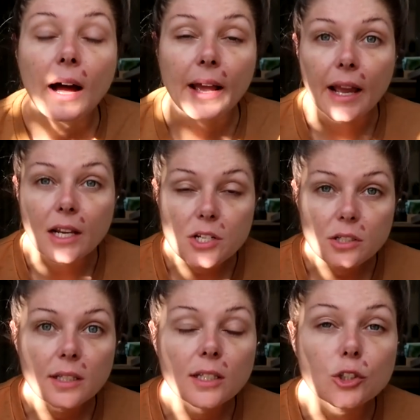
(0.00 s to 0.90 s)
I
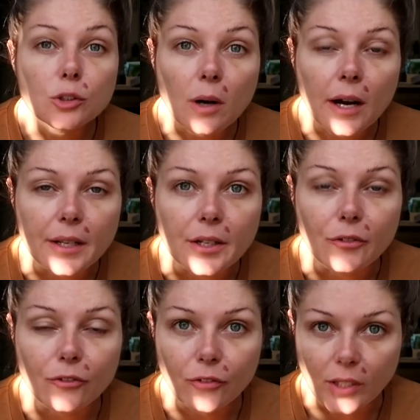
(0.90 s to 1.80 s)
actually
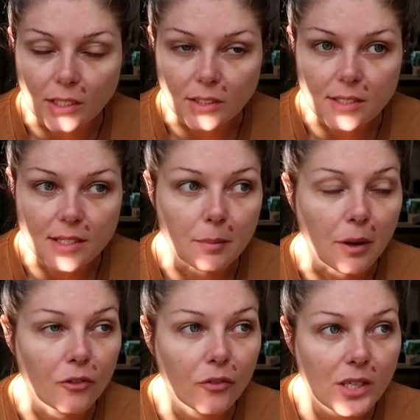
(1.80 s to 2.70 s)
tried fillers in
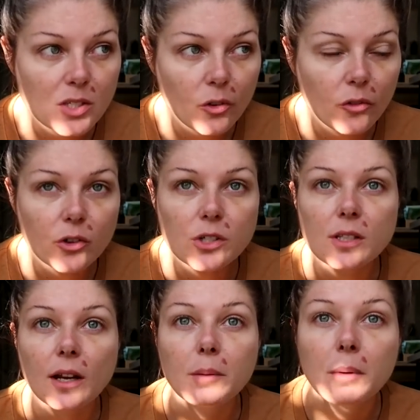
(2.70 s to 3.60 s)
my face for the first
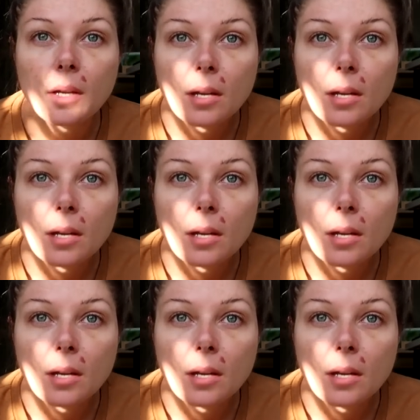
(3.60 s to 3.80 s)
time